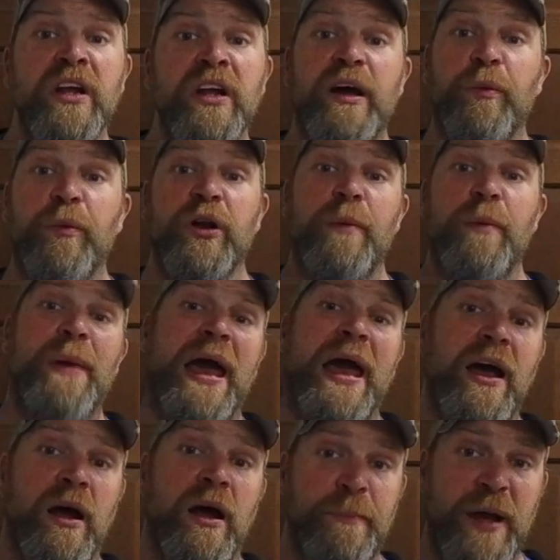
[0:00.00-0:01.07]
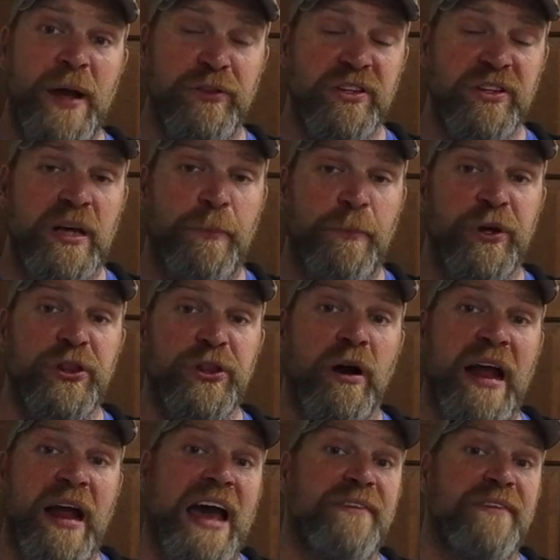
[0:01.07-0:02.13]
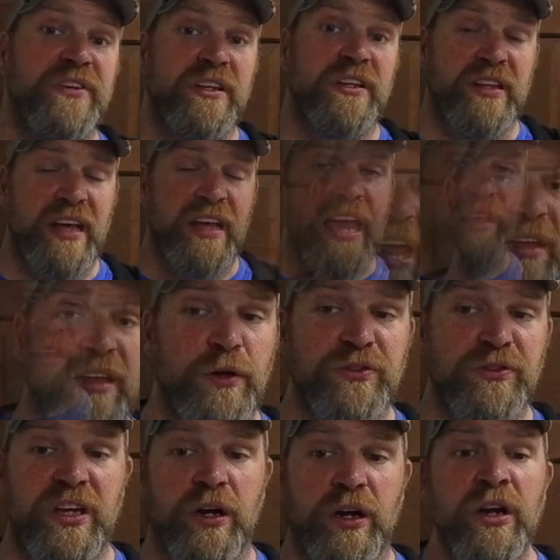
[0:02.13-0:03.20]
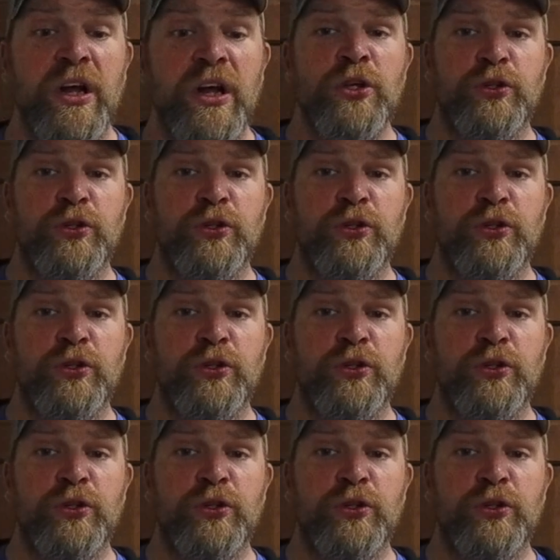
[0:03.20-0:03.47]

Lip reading: Now we're going to pair this up with our half kneeling halos here.